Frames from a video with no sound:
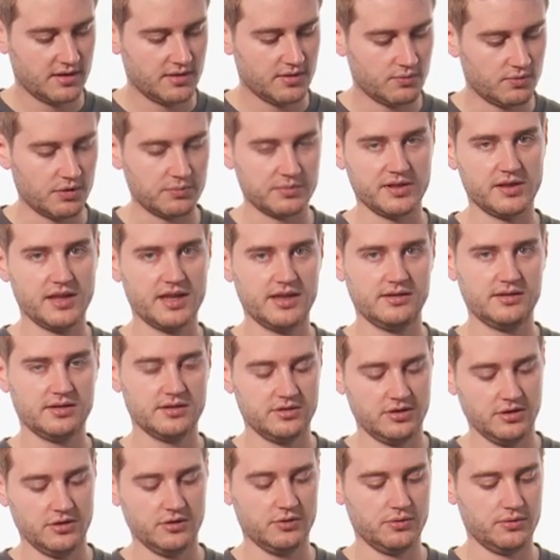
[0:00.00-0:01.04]
What we like to
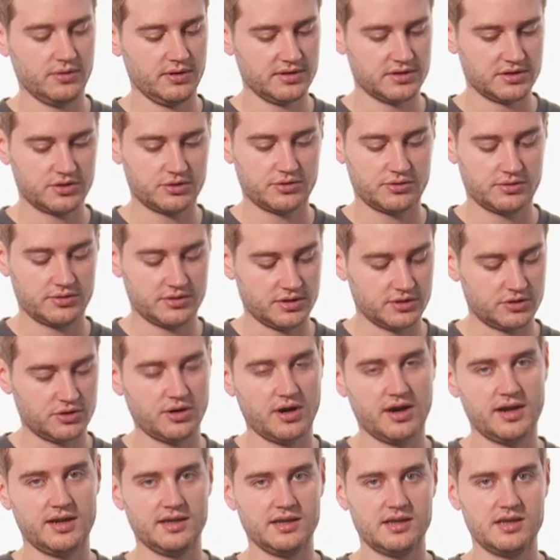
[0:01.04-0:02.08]
do is to
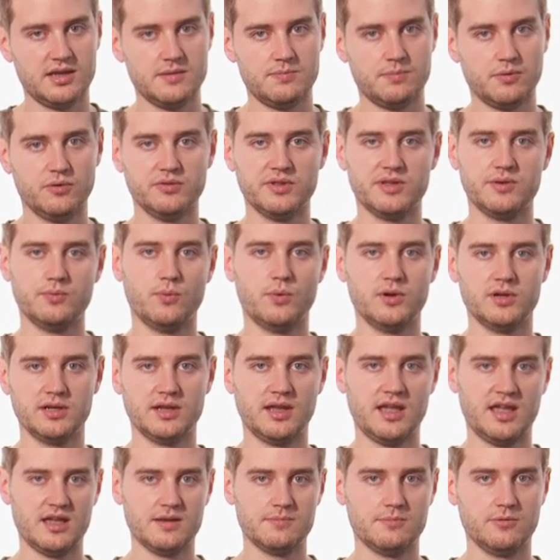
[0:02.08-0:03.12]
try and keep only one
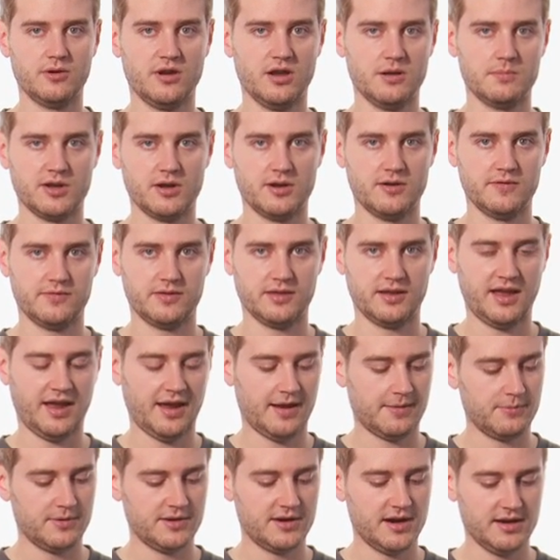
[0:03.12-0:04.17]
cable coming off the
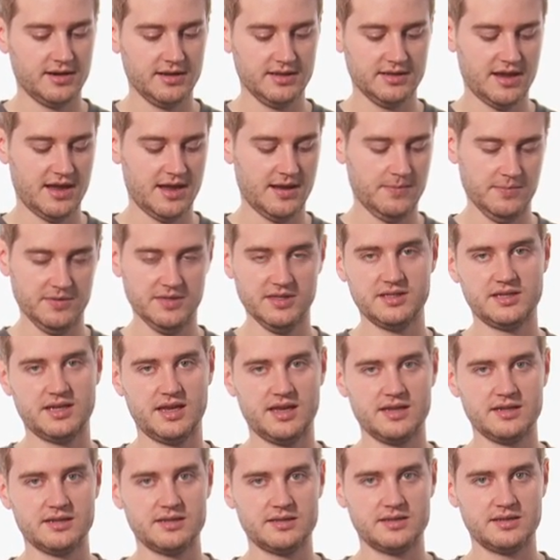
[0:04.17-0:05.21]
camera at any time. In this
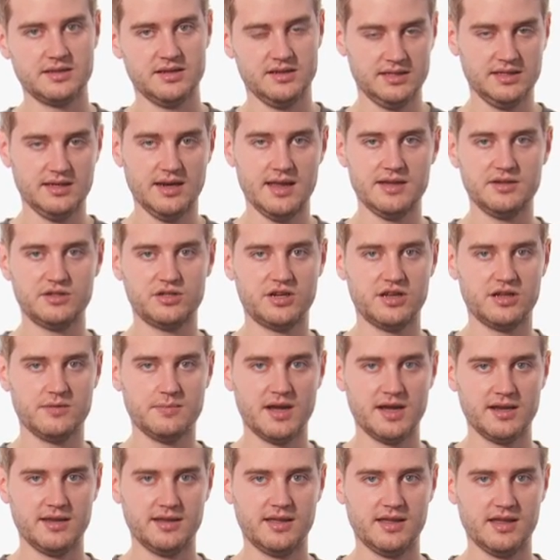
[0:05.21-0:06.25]
case, it's an
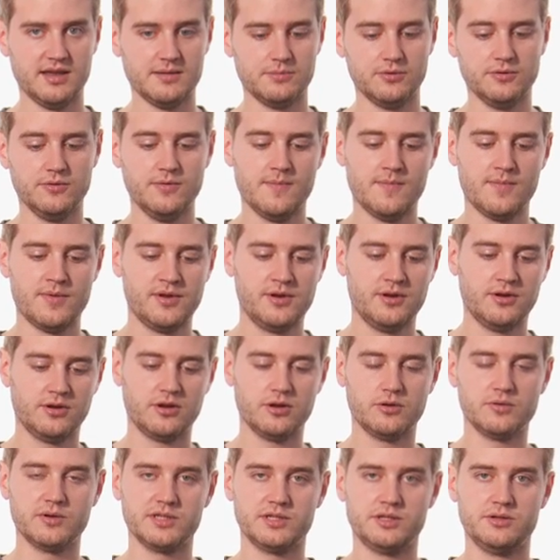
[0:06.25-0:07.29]
HDMI cable
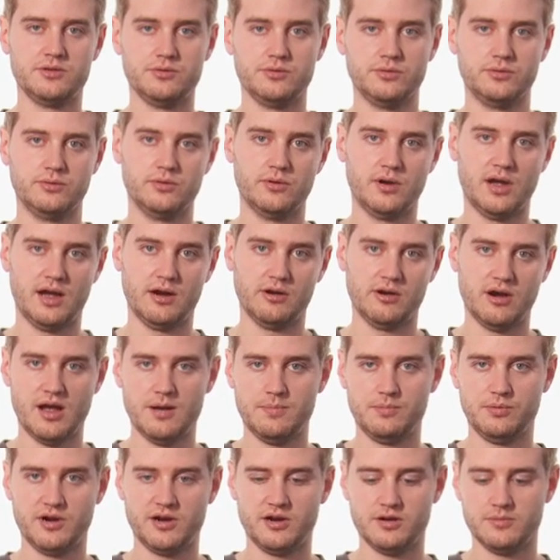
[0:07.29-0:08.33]
going to our
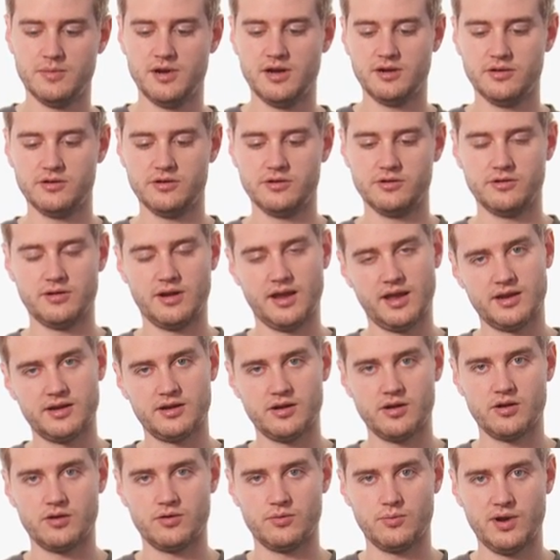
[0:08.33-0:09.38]
operator monitor and
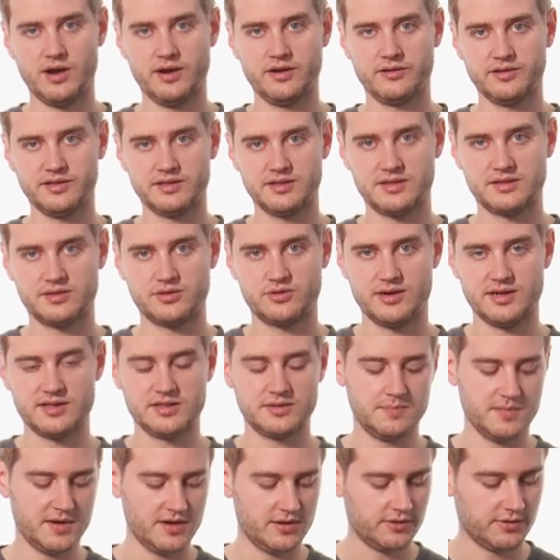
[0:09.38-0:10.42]
our wireless
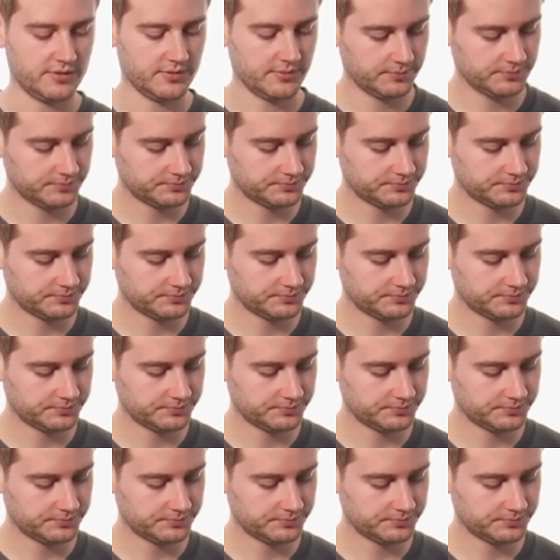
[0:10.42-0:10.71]
transmitter.